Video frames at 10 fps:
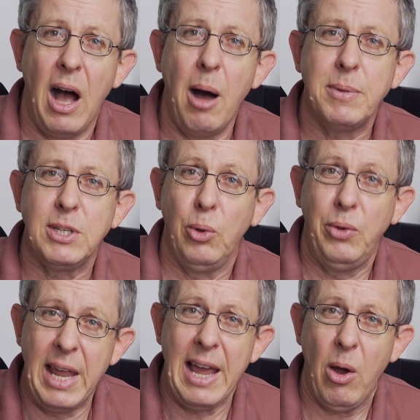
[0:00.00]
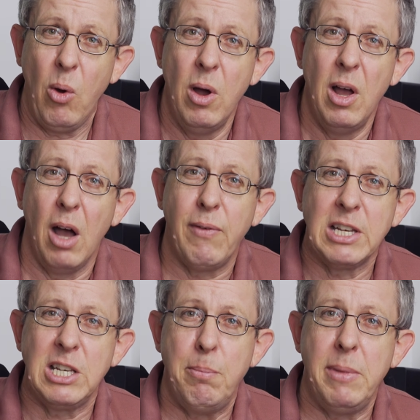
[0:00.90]
up till now I've
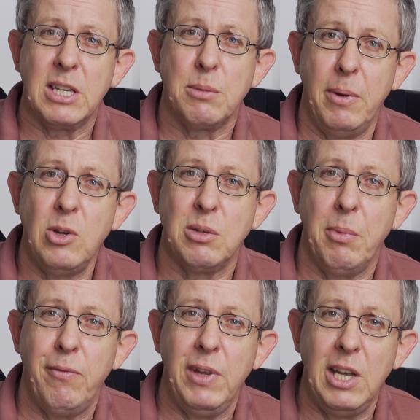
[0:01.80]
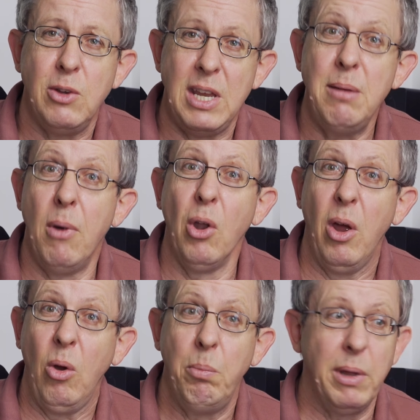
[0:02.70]
actually mixed most of my videos in mono